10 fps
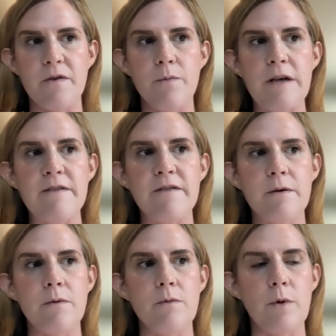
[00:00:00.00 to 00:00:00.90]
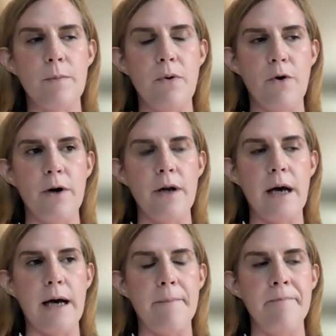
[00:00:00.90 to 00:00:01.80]
a recent report
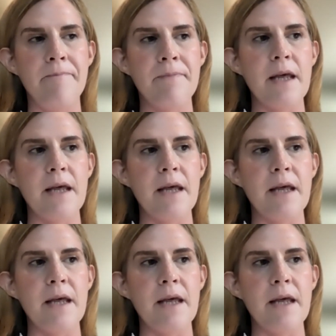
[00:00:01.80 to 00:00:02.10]
um,